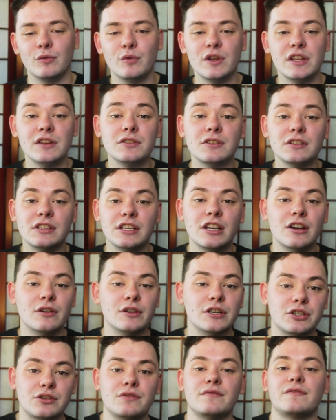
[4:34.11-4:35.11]
We usually go
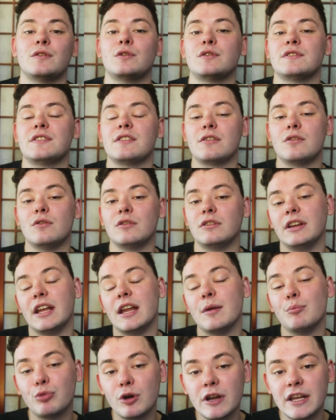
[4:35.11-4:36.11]
and shoot photos of the Golden
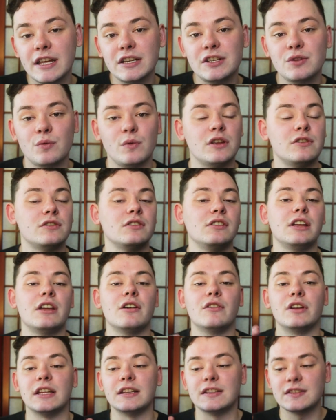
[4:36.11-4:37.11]
Gate Bridge. We usually
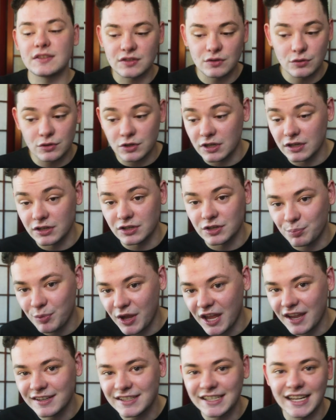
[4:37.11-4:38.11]
go and get sushi in
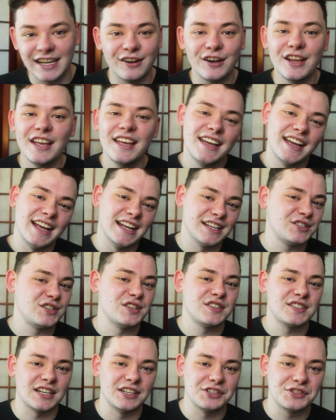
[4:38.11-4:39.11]
Japantown. It's
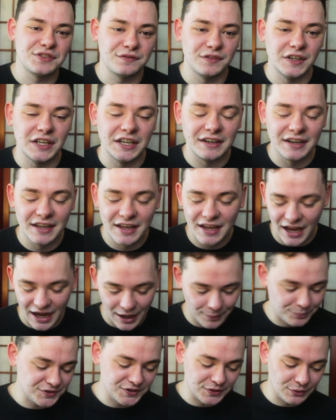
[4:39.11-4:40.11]
just tons of fun.
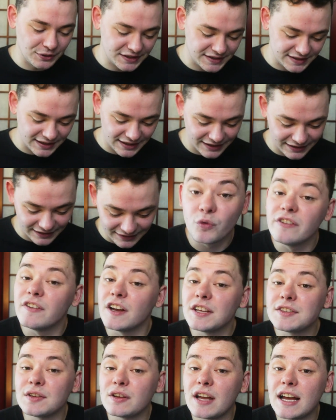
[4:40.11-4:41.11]
I'm so excited. We've
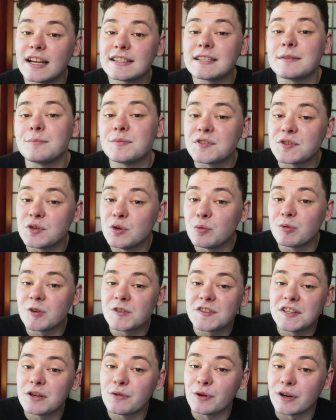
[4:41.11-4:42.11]
also got some super
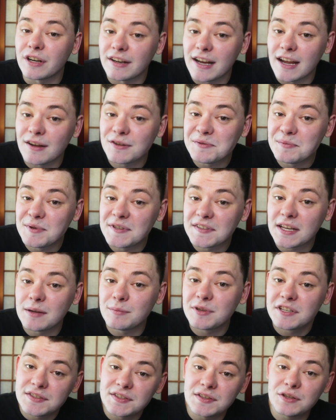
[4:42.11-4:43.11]
secret announcements
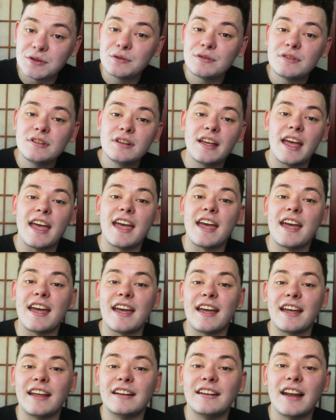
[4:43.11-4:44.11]
coming soon,
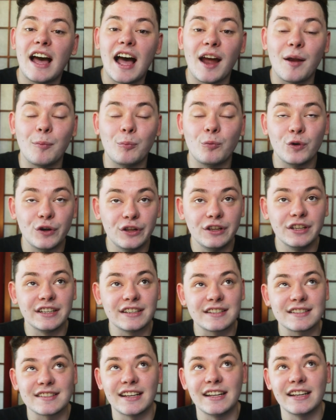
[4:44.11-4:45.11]
and I'm really
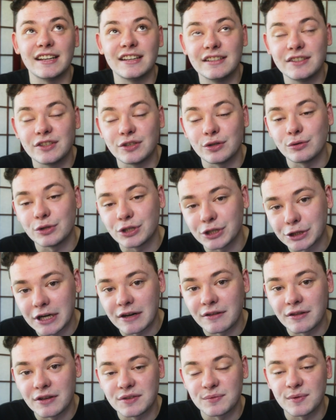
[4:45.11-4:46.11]
excited to
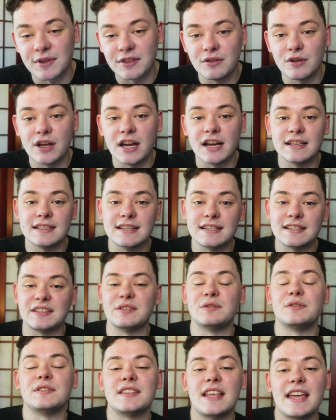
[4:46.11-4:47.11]
share those with you guys as
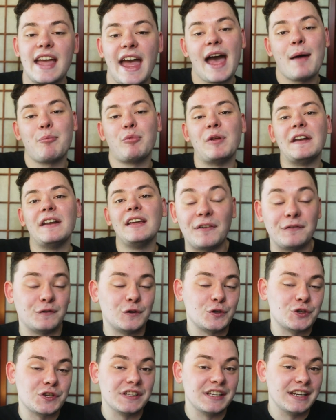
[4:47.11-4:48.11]
soon as they happen.
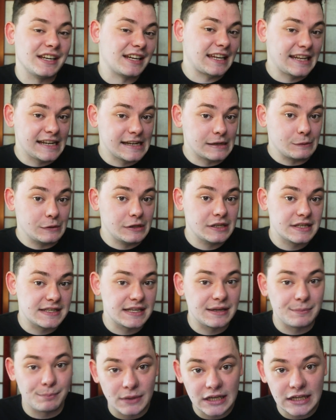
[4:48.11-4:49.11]
Unfortunately, I can't really
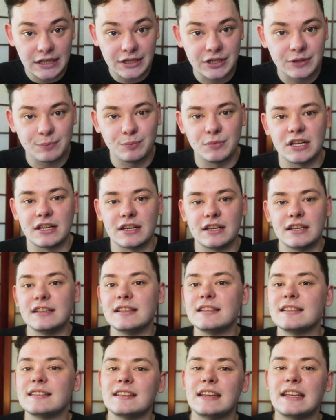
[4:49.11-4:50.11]
say much
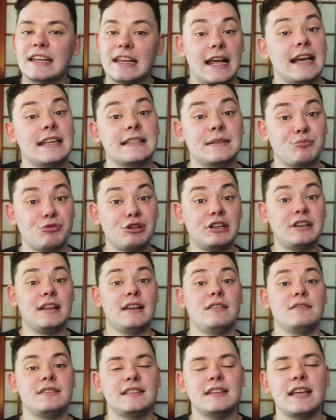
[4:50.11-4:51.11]
because it hasn't been
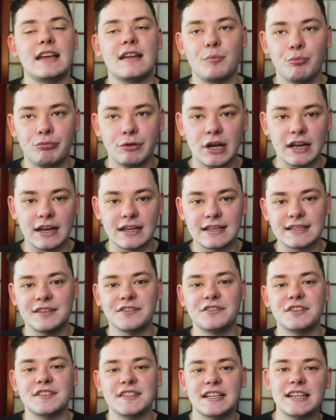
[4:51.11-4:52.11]
announced yet, but as
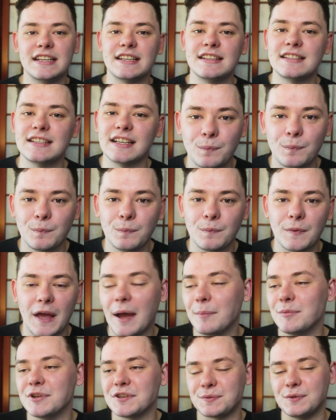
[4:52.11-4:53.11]
soon as it is,
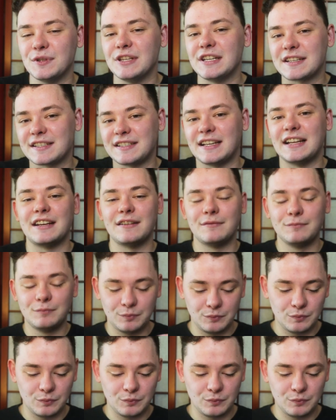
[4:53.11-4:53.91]
I'm just really excited.